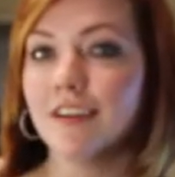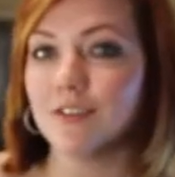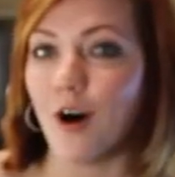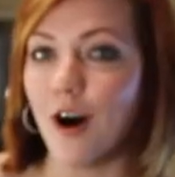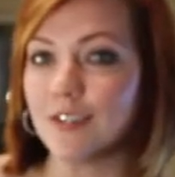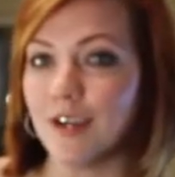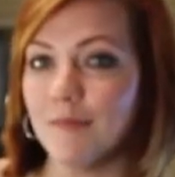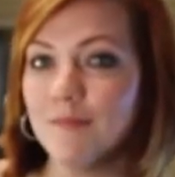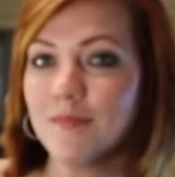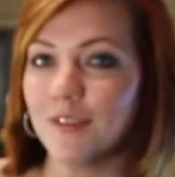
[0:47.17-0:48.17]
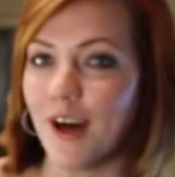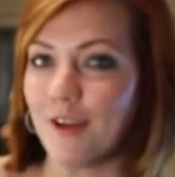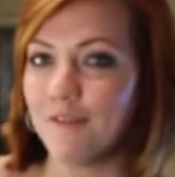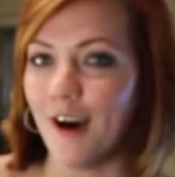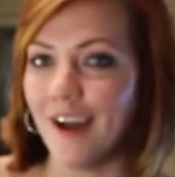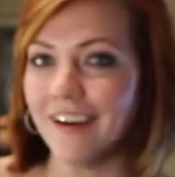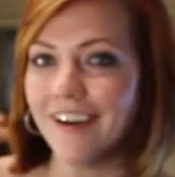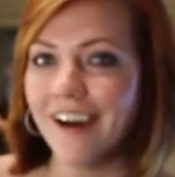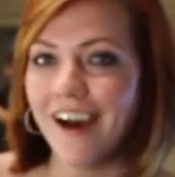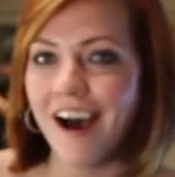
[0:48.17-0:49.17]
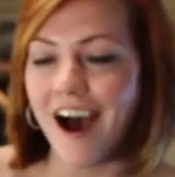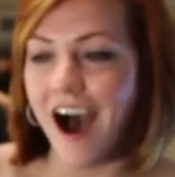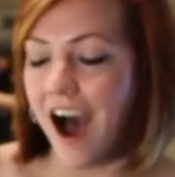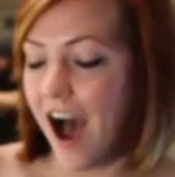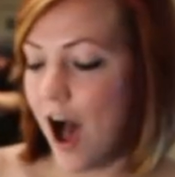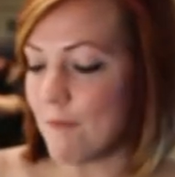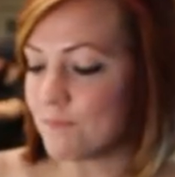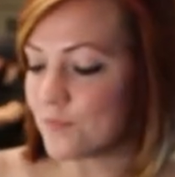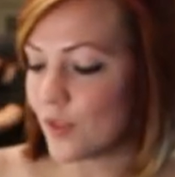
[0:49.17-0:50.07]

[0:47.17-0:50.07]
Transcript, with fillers: It's awesome, a lot of fun. Um,